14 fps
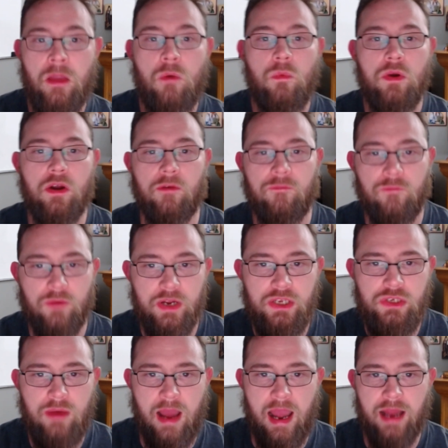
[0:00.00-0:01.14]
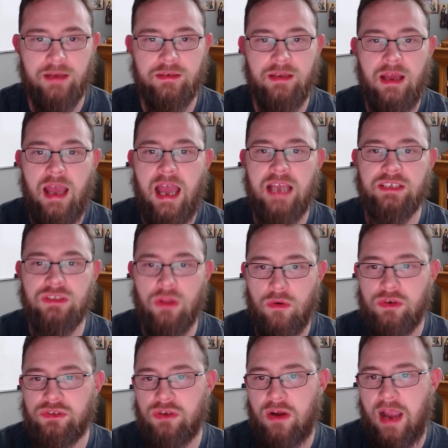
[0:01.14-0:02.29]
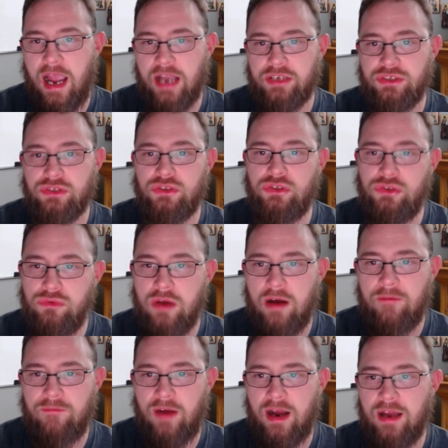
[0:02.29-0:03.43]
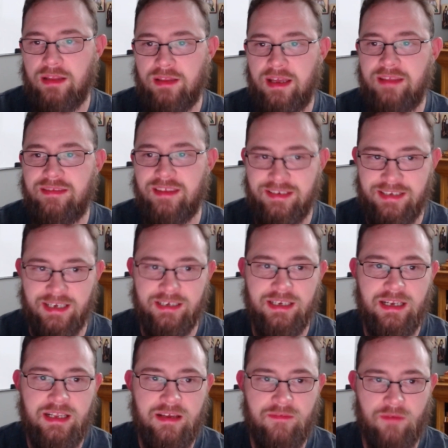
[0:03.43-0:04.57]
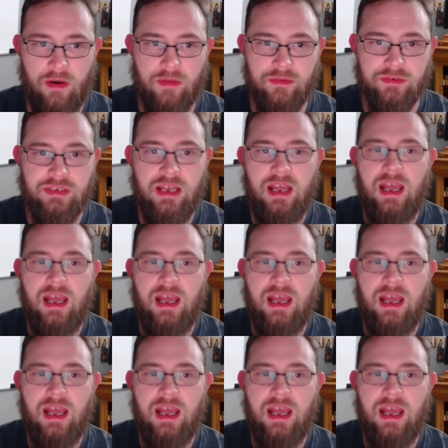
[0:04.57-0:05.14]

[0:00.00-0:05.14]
We are free to act as long as our actions do not violate the dignity of others